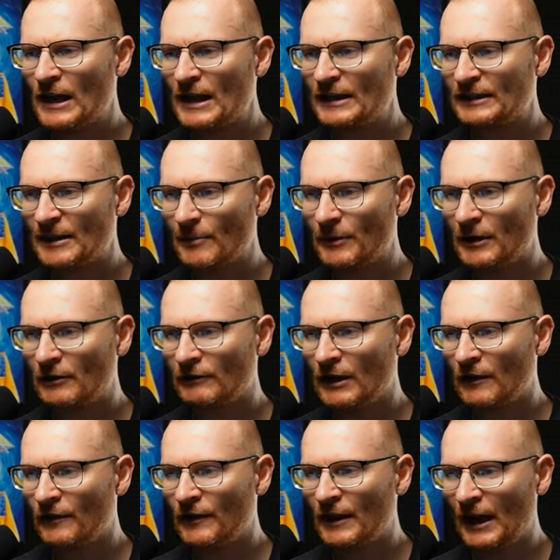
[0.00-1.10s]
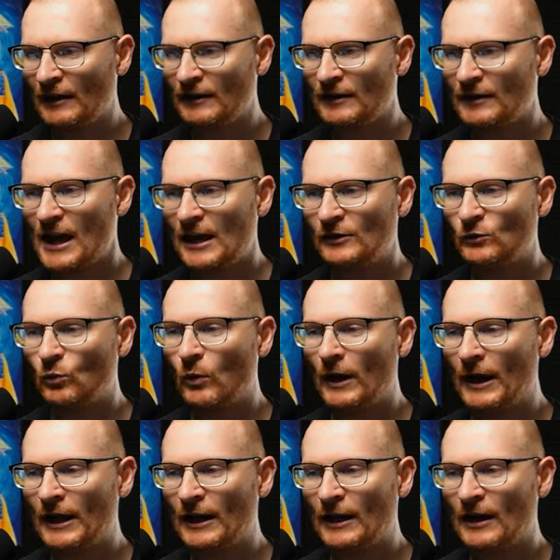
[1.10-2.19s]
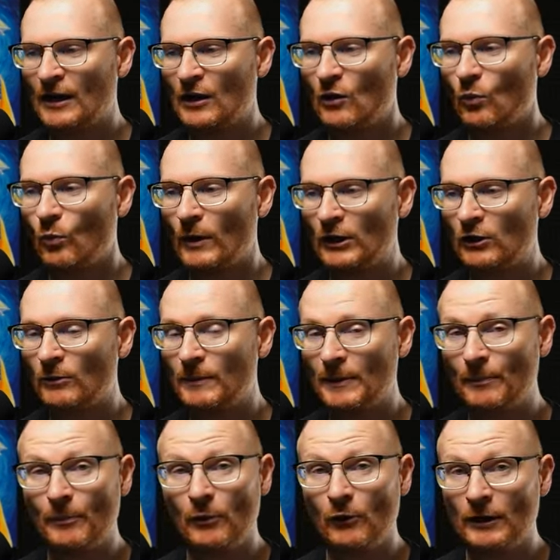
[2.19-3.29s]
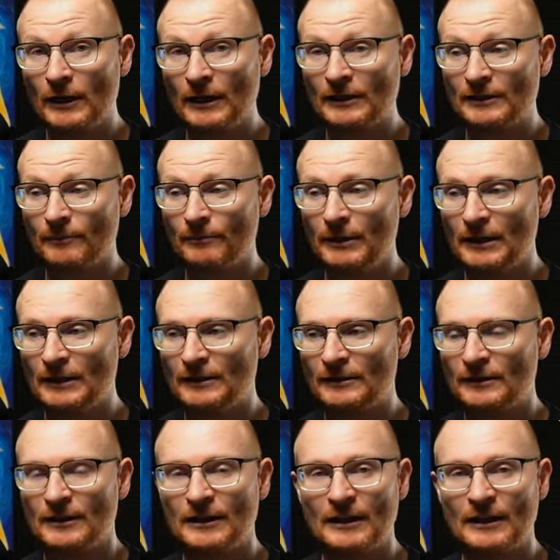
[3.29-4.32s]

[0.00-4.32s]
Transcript: something around that is where we could be putting in some bids.